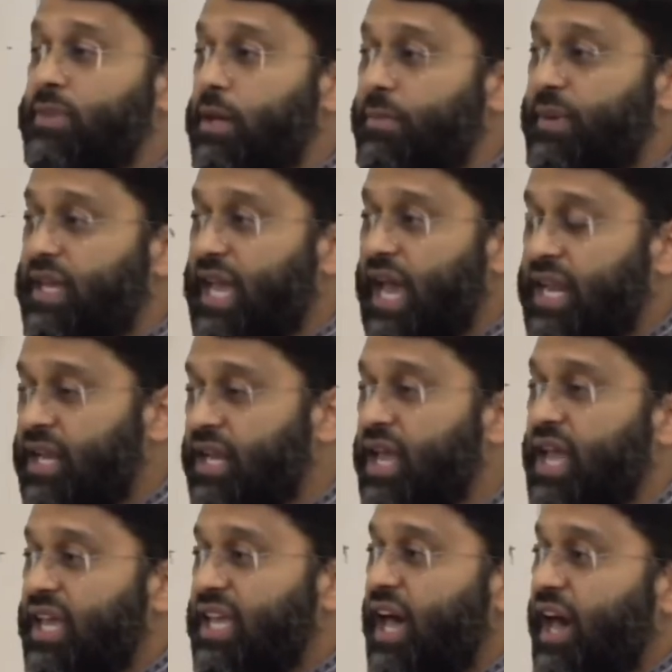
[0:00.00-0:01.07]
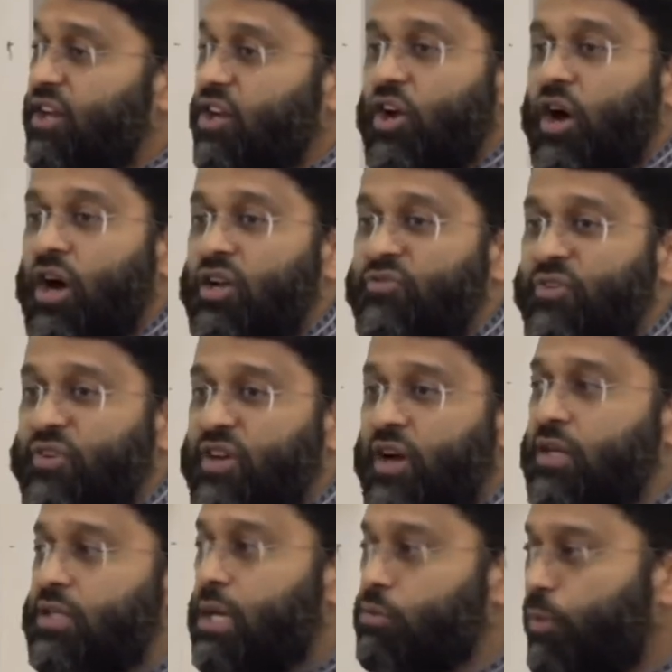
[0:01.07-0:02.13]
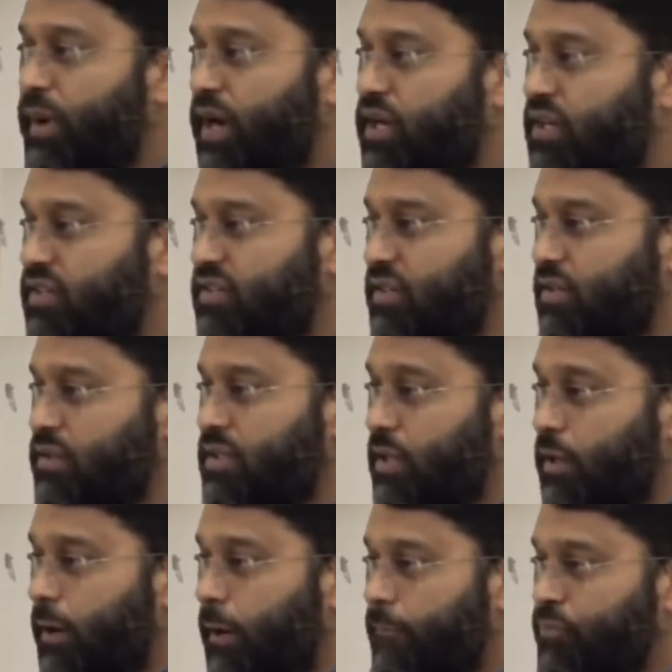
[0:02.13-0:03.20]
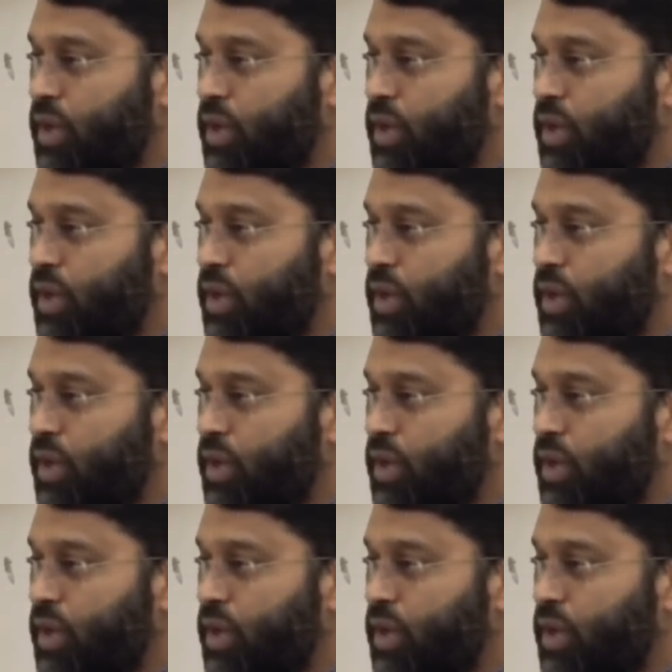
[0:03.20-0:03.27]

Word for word: from the beginning. He had a confidant, Abu Bakr as-Siddiq.